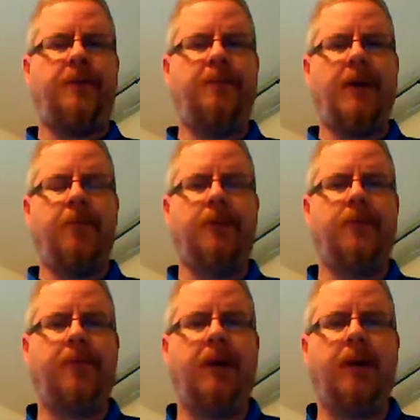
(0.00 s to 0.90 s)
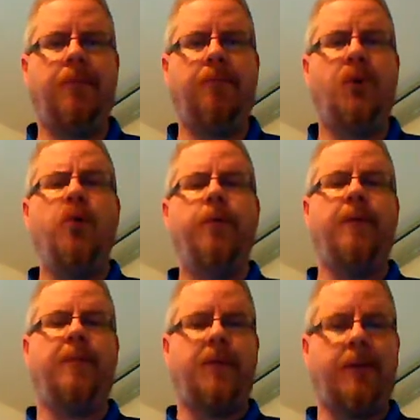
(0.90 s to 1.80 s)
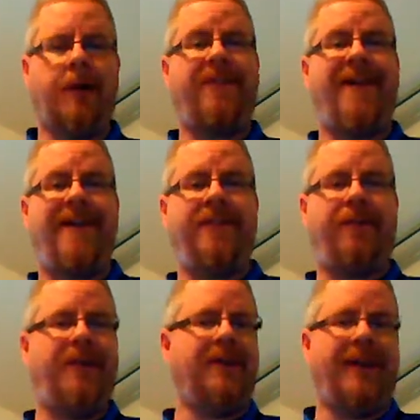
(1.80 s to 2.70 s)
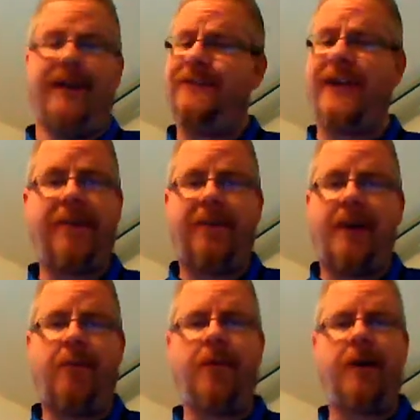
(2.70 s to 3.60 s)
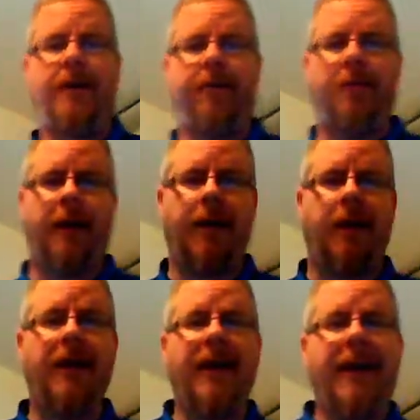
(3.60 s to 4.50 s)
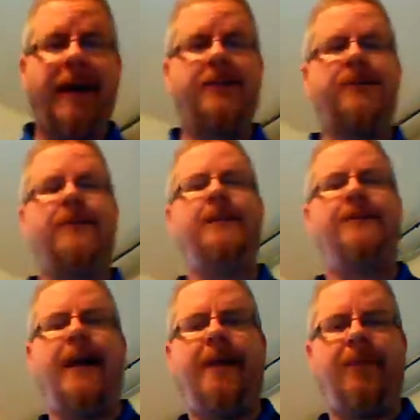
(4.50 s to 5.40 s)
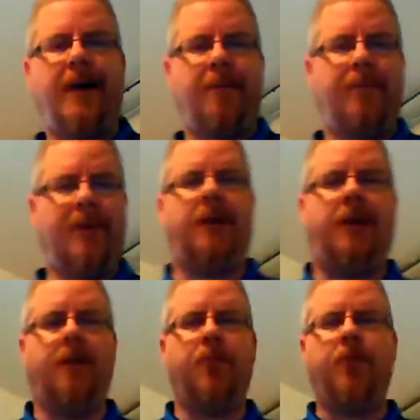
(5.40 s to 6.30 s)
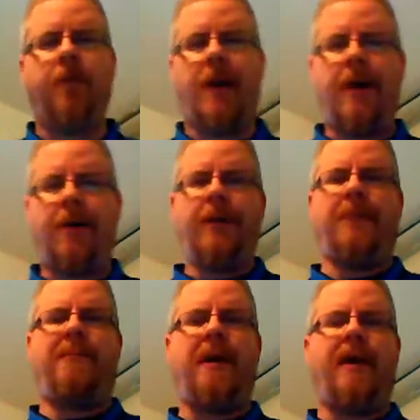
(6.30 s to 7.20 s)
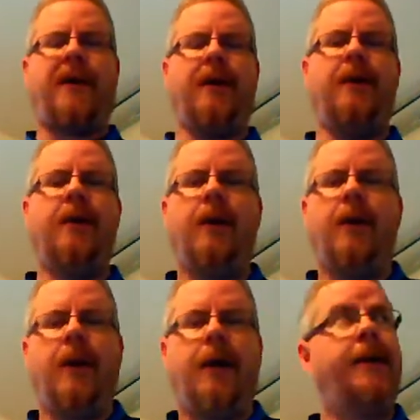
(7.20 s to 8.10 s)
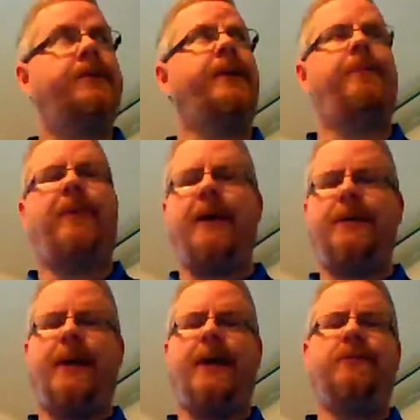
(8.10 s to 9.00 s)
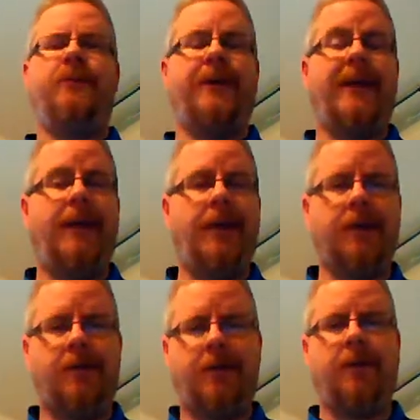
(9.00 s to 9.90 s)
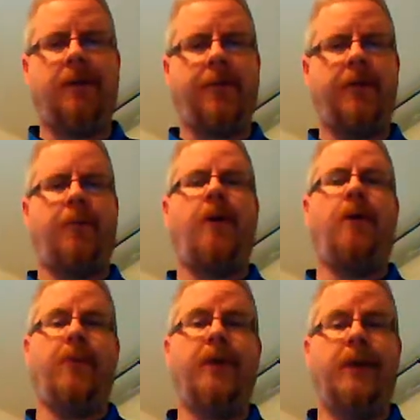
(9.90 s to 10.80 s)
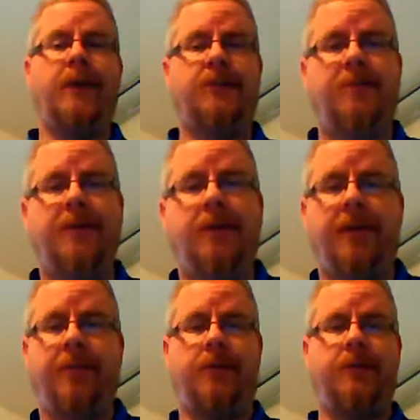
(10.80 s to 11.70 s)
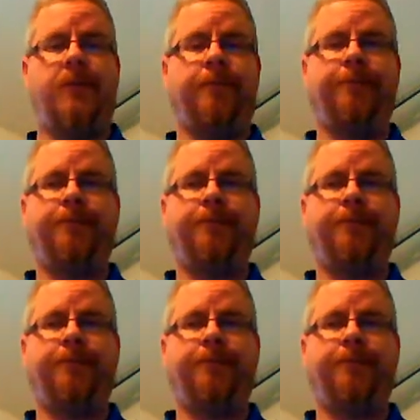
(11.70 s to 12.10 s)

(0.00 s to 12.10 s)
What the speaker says: to be able to be maneuverable enough on the field. He doesn't have to outrun everybody. He just needs to have that ability to move around in the pocket and actually buy time so that he can deliver the ball where it needs to be delivered to.